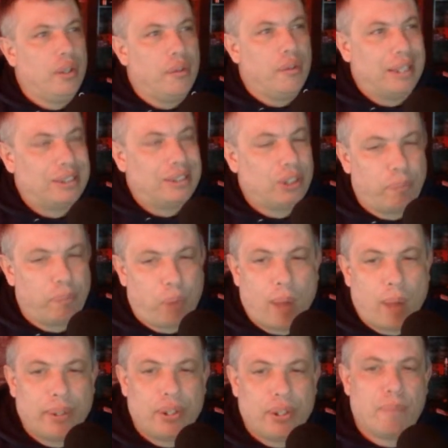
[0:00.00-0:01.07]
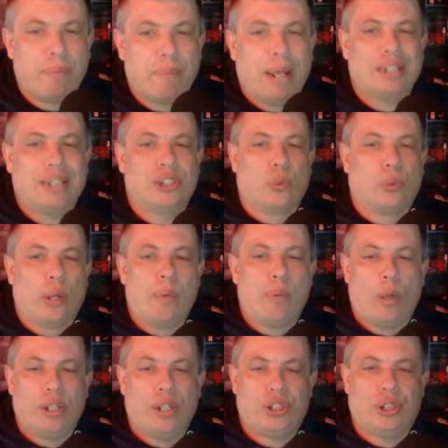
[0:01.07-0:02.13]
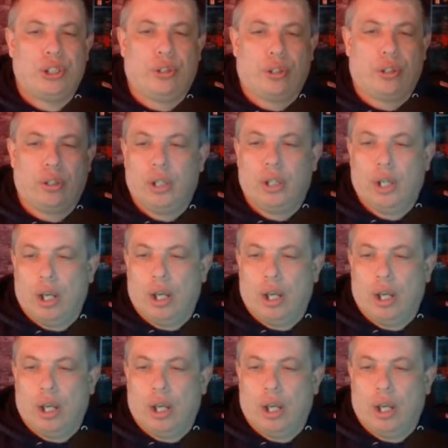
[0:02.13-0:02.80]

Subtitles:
That's probably their best three-point shooter.